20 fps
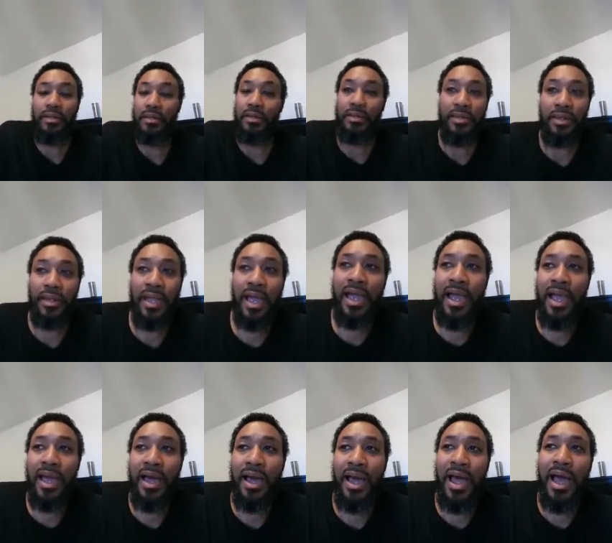
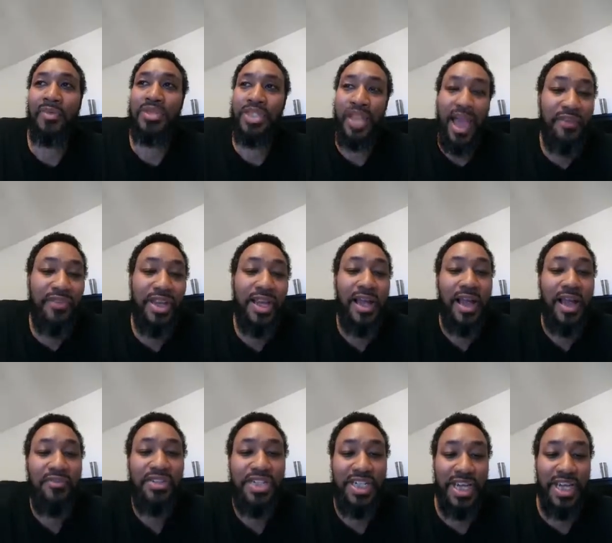I was having a
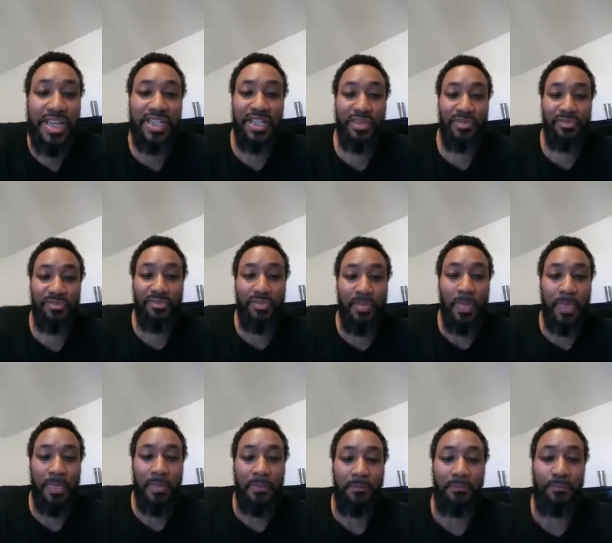conversation
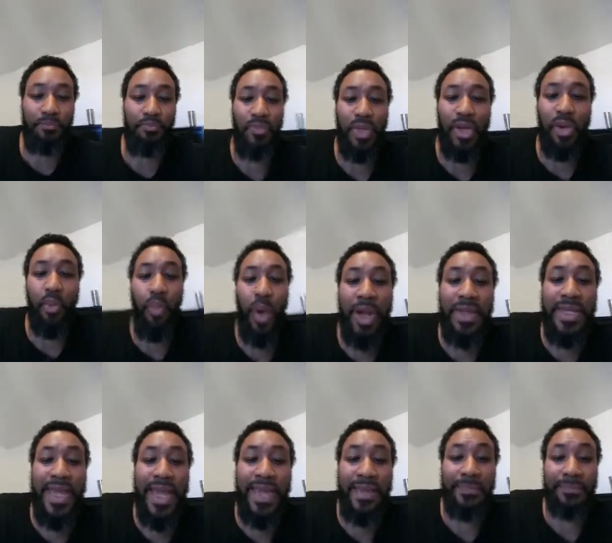one
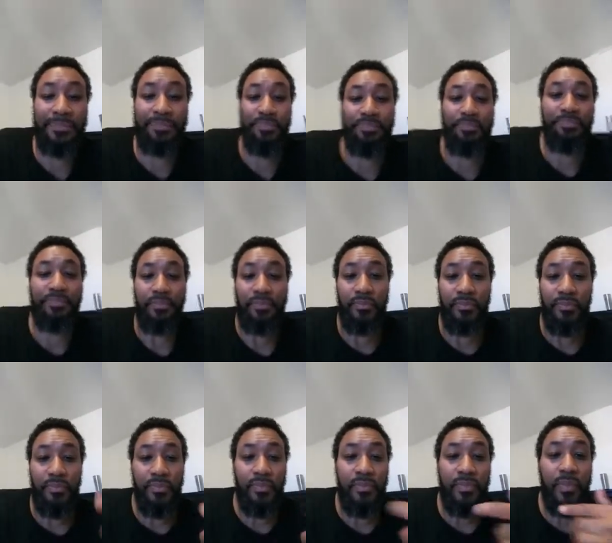day
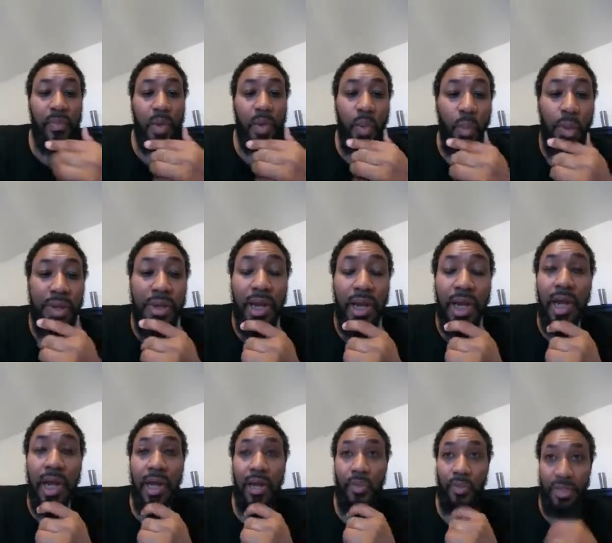with
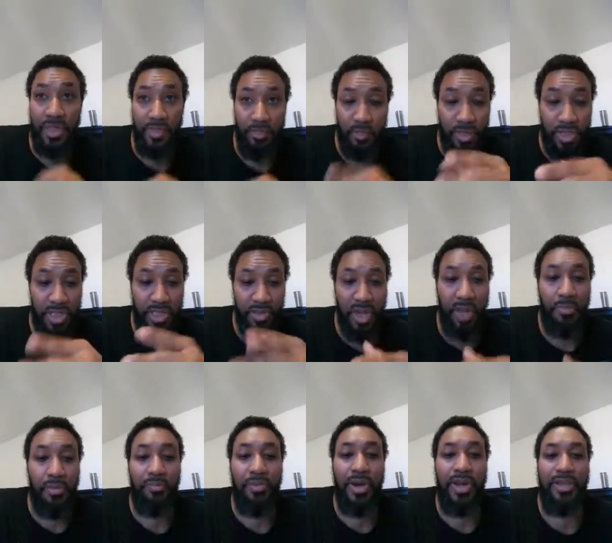a couple
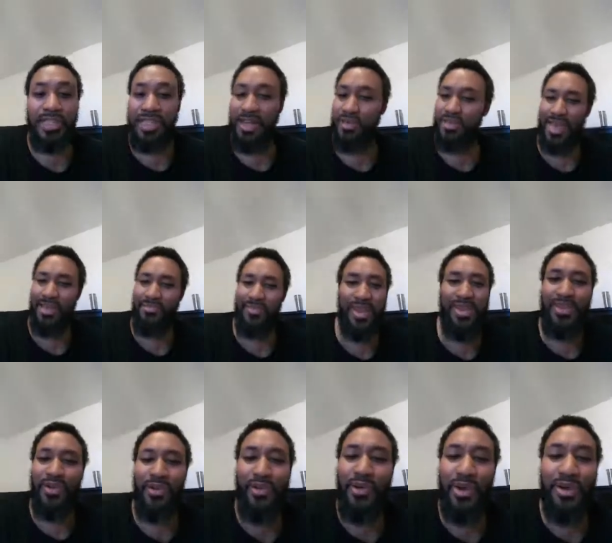of brothers, and they was like, man, you're
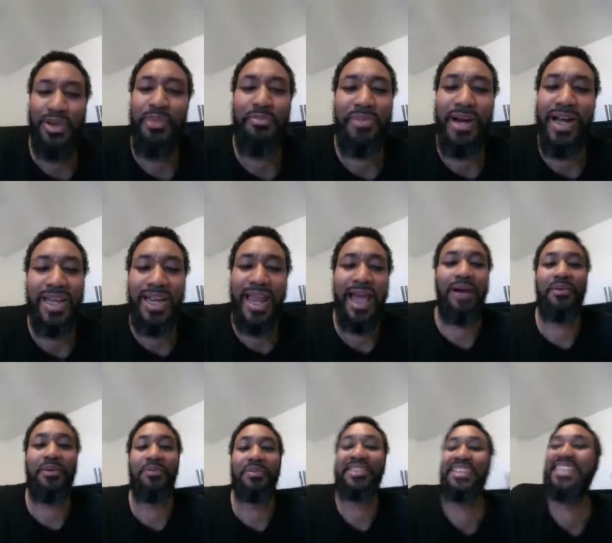bugging out.
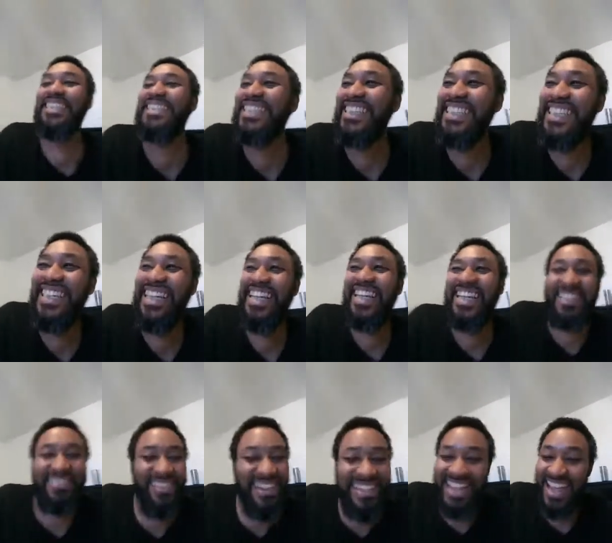I
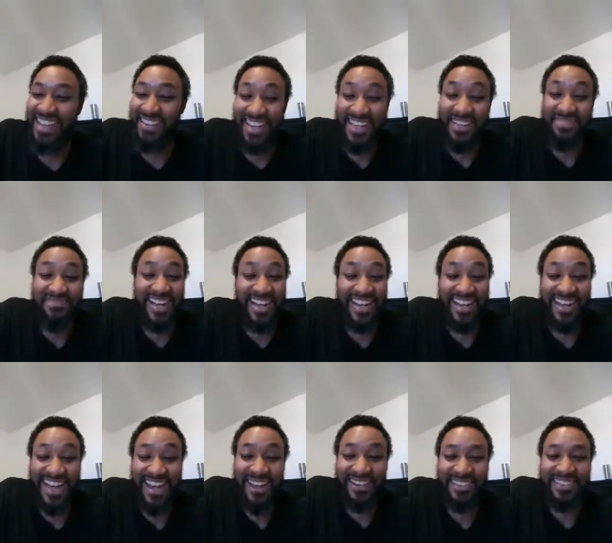was like, man, you're bugging
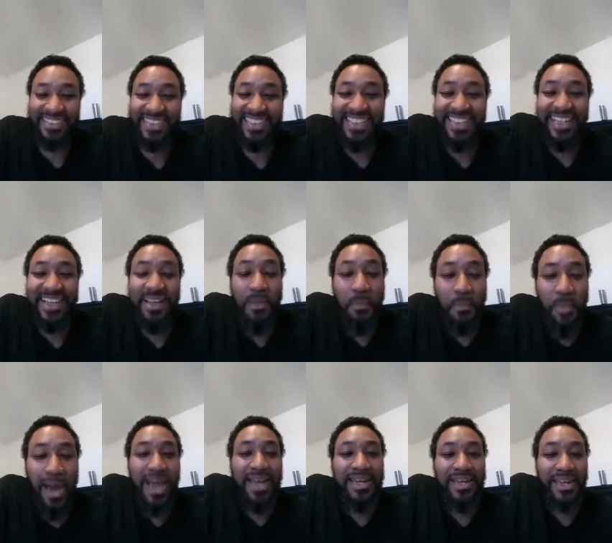out.
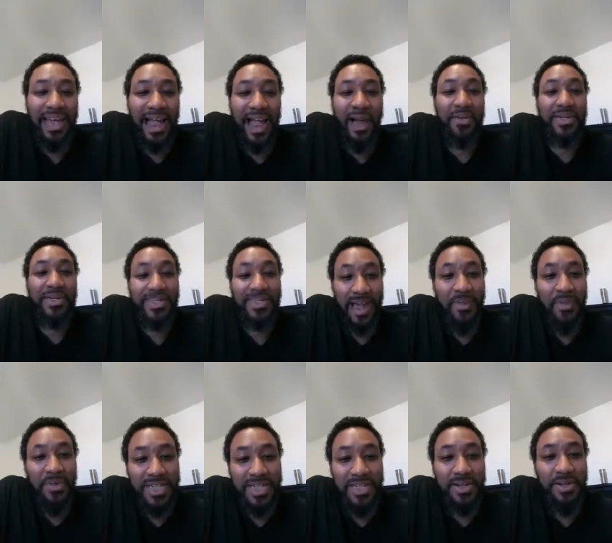But I was
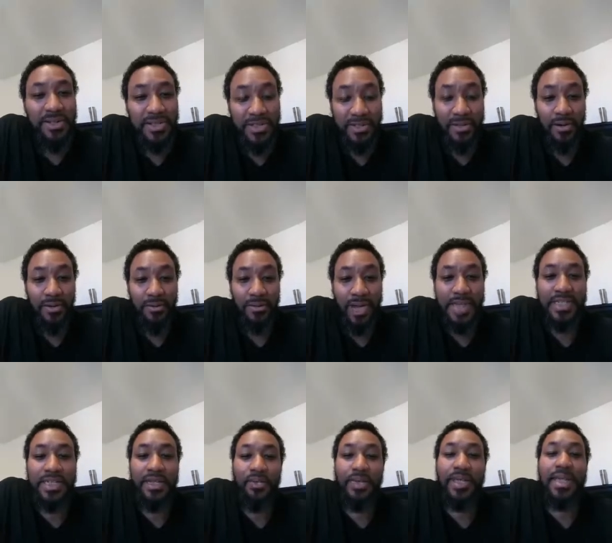serious though. I
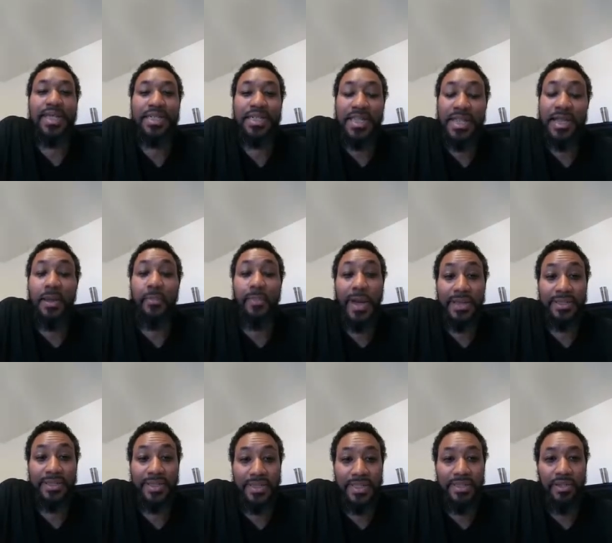said, well, let's think about
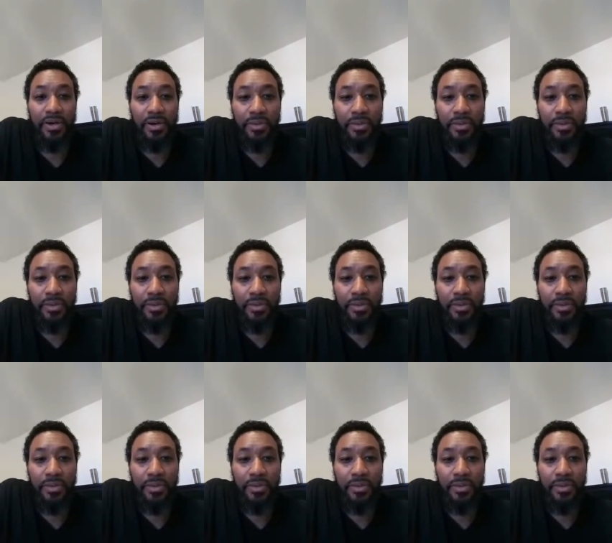this though.